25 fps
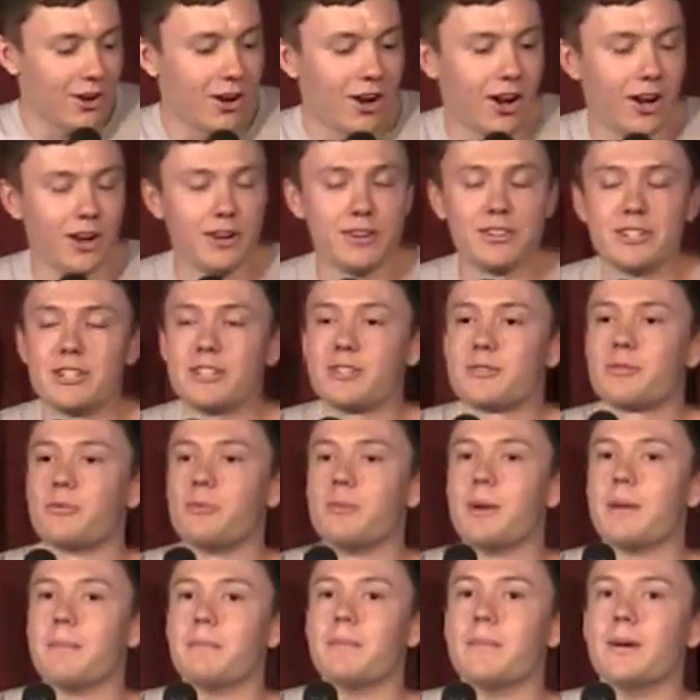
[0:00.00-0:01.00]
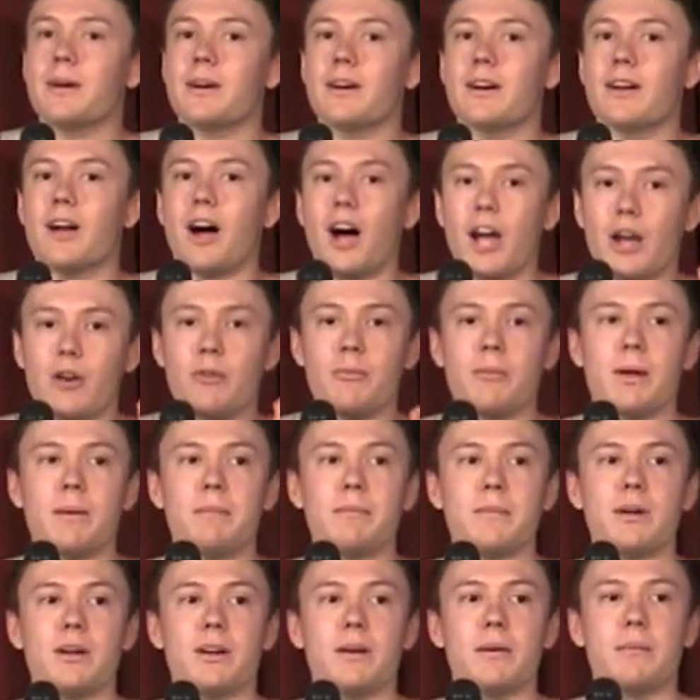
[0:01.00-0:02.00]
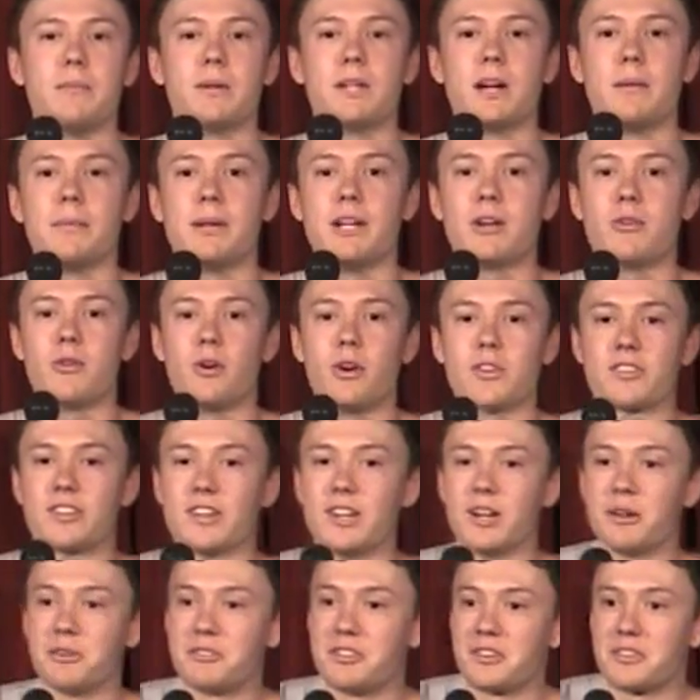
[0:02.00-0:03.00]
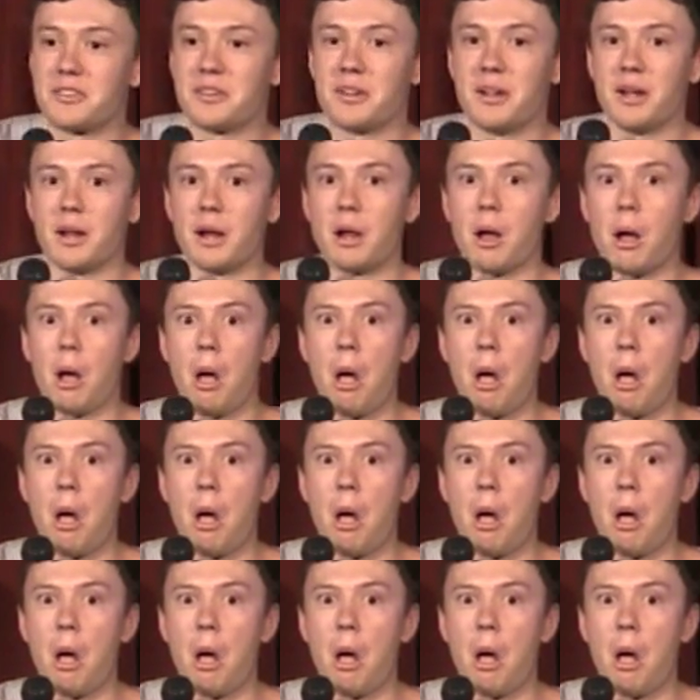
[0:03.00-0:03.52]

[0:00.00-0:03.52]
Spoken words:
I remember coming across it, I was just like,